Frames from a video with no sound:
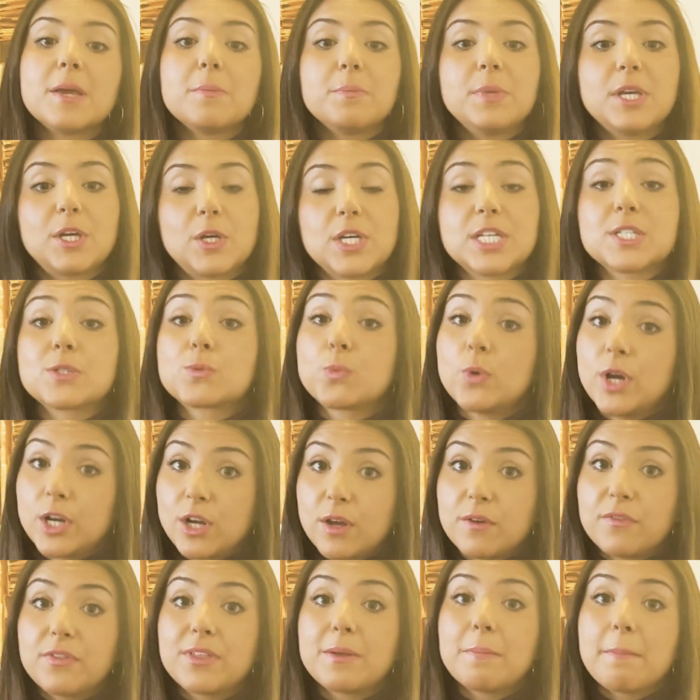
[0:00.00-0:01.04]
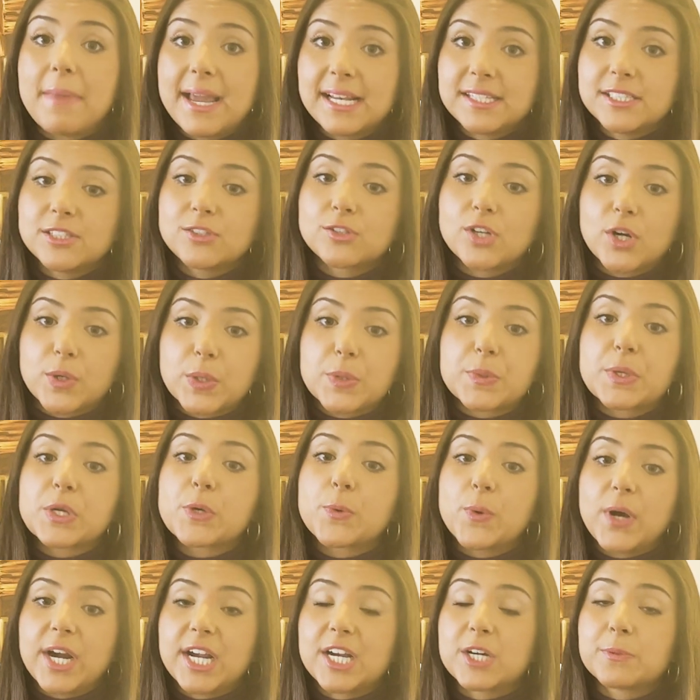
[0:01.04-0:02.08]
because one of the mandatory
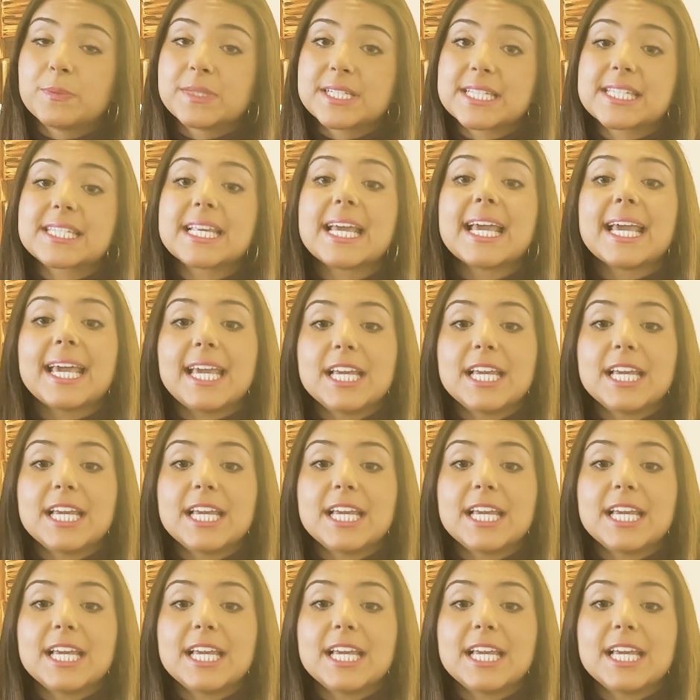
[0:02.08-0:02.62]
requirements